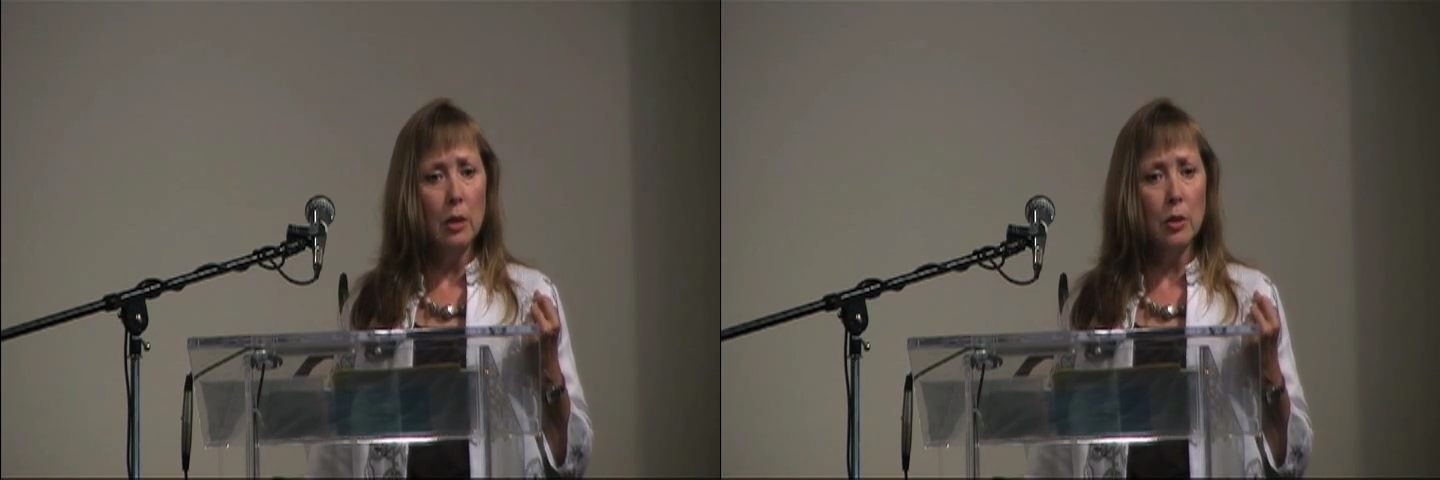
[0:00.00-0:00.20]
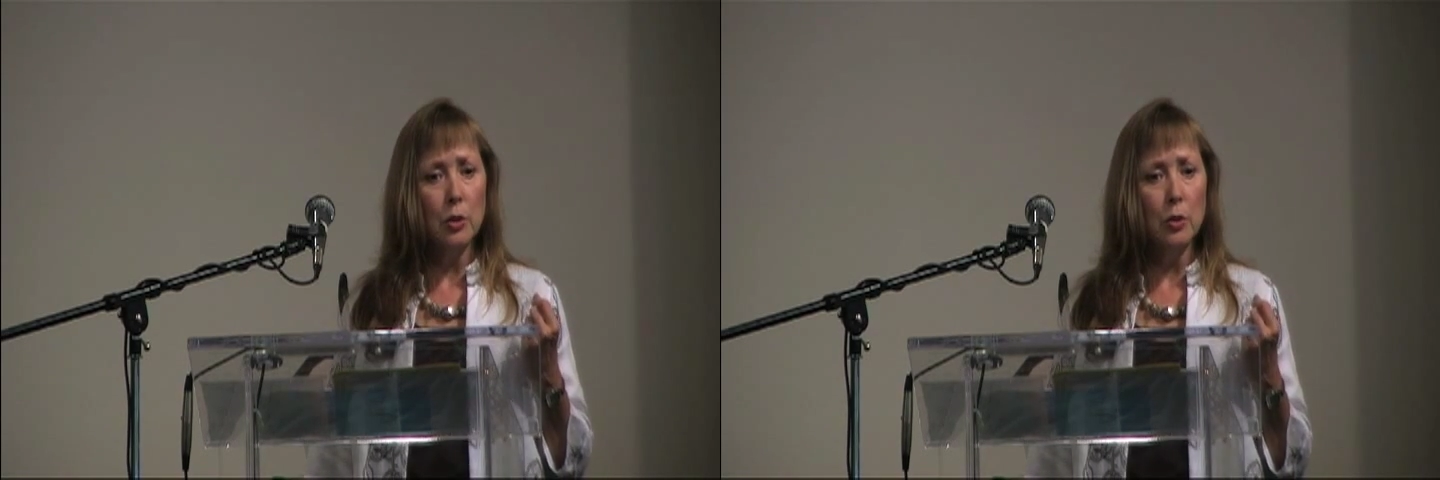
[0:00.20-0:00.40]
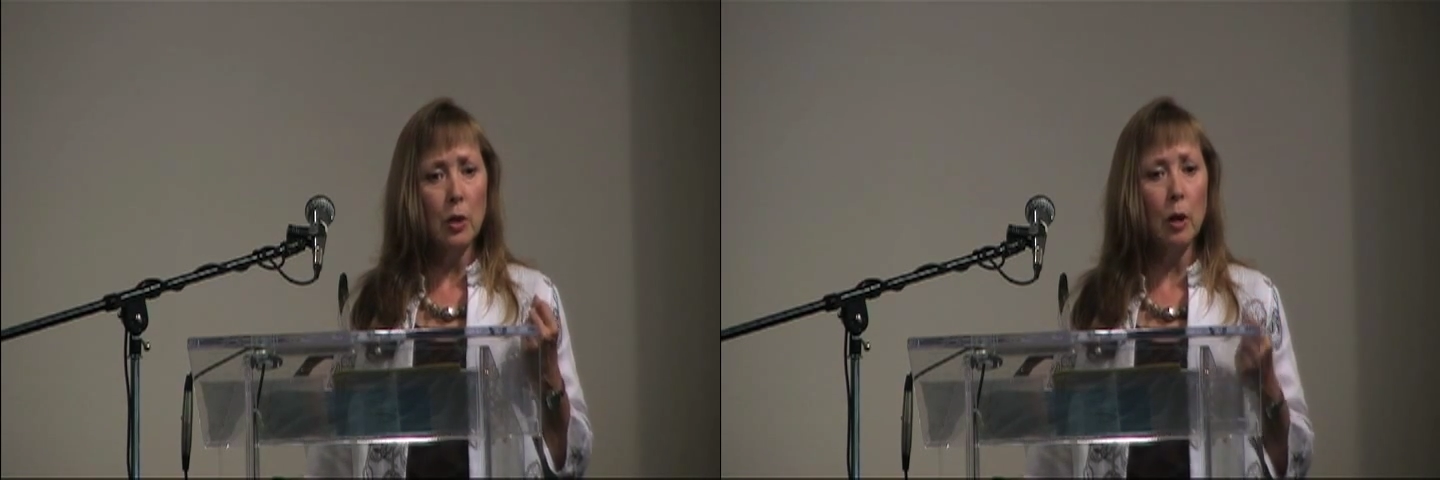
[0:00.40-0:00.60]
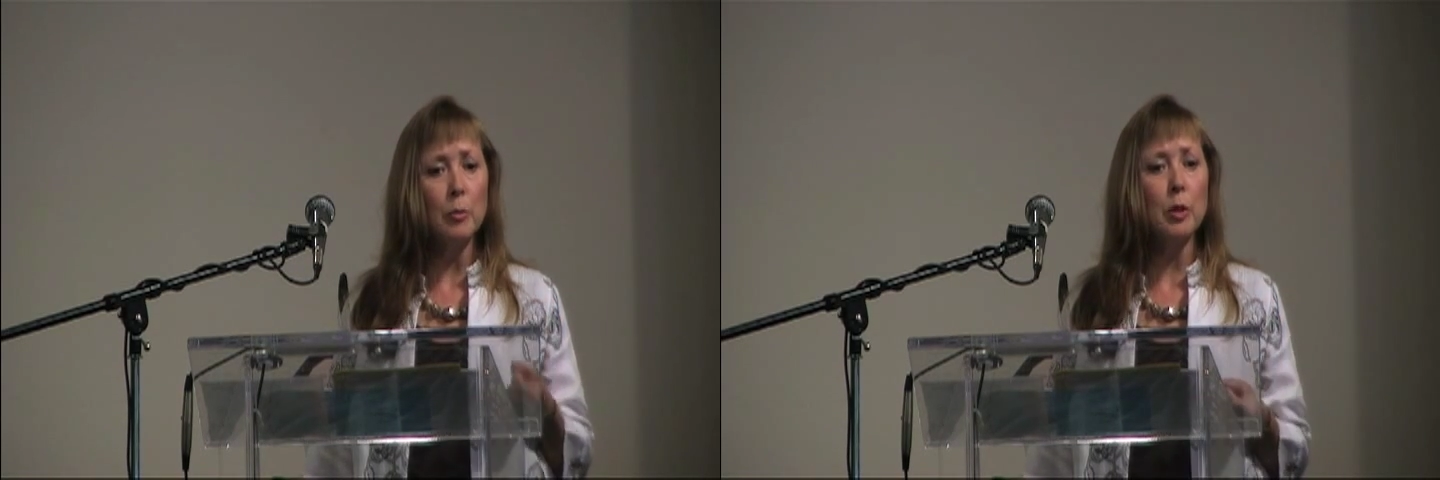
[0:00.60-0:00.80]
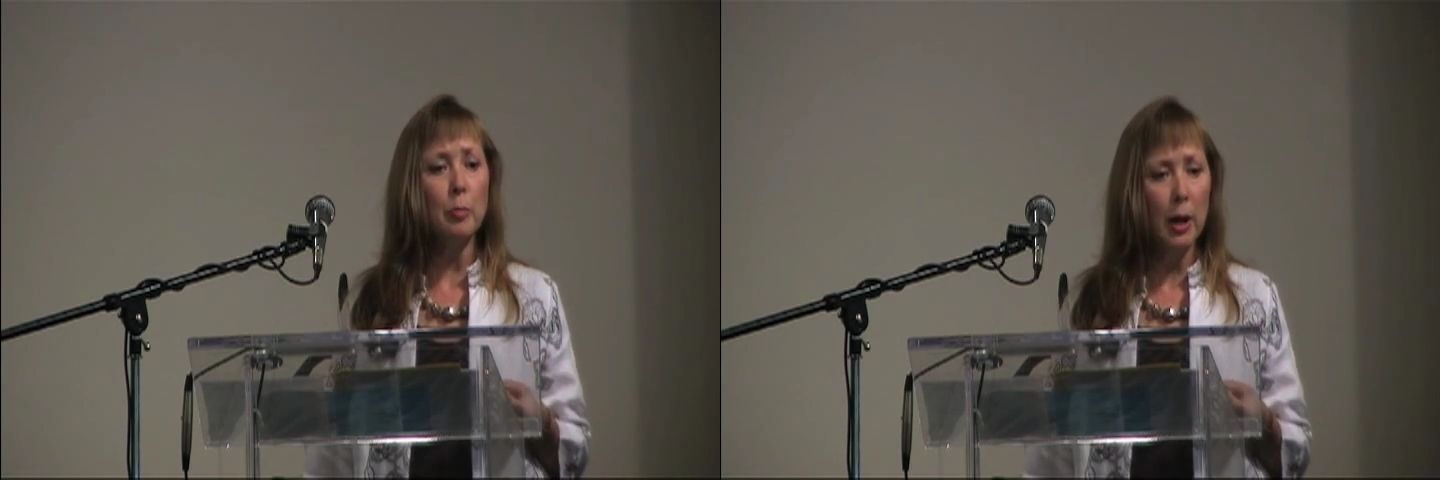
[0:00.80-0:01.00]
to
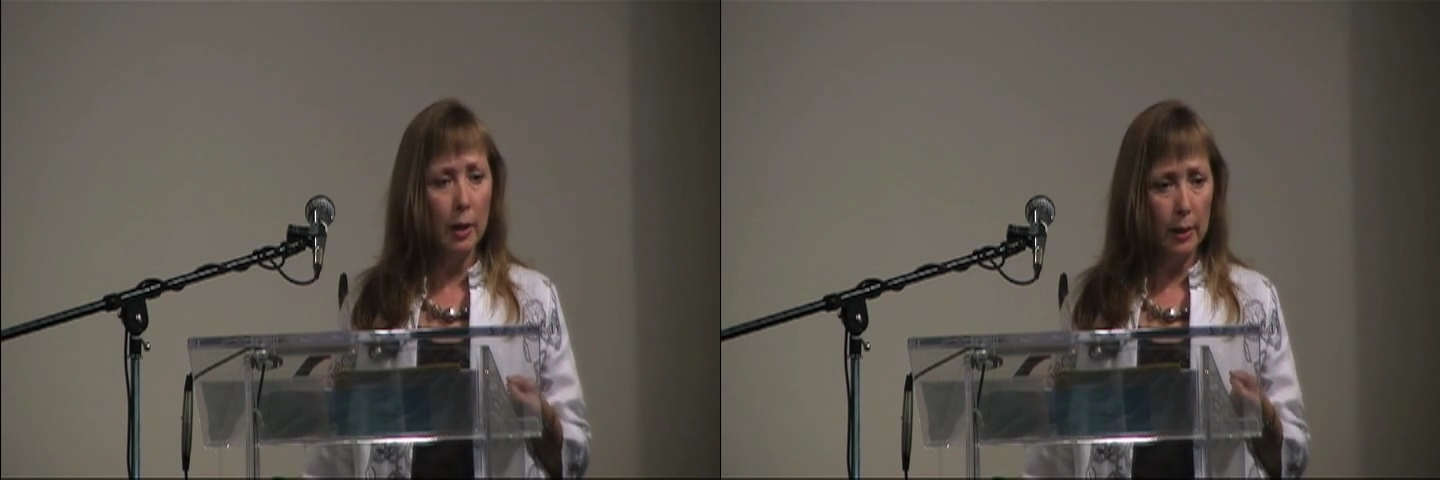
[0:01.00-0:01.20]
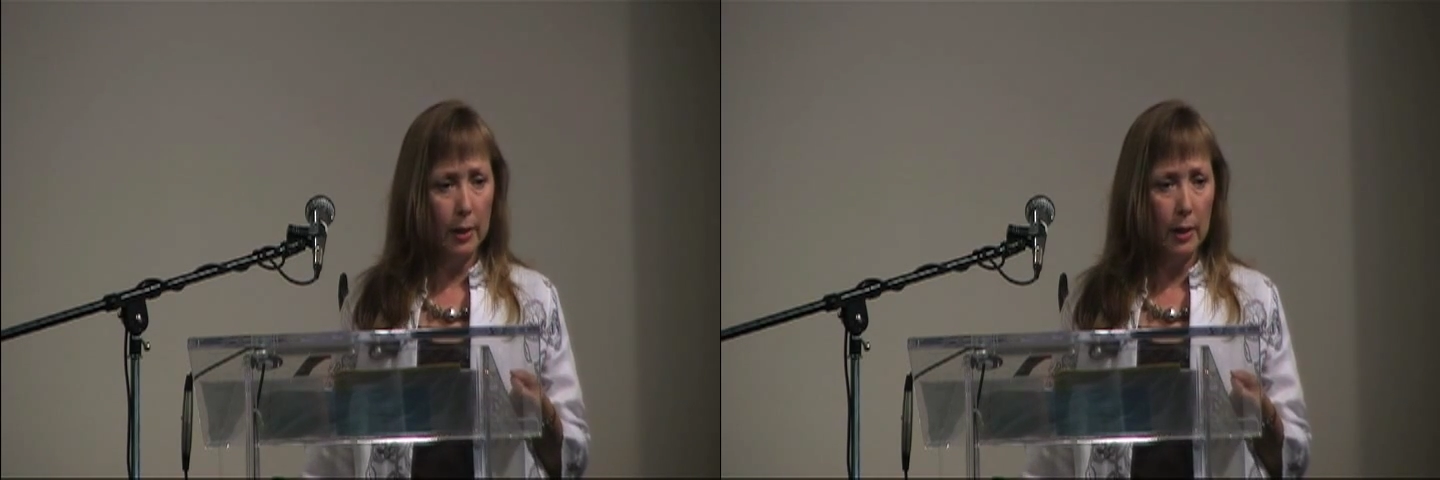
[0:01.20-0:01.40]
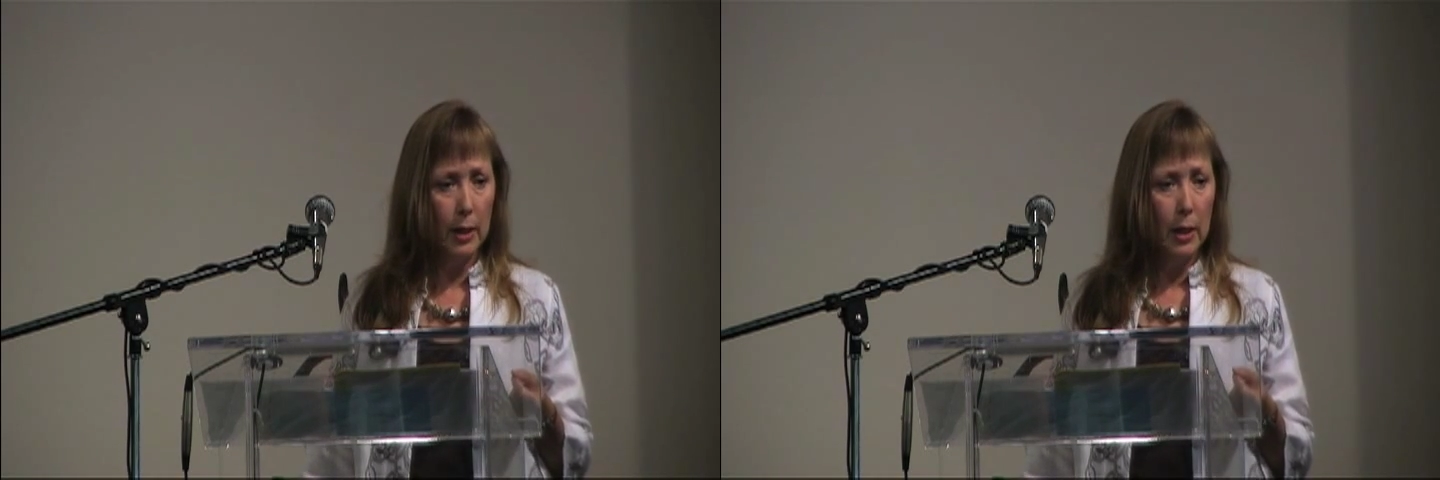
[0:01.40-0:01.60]
come to Bali.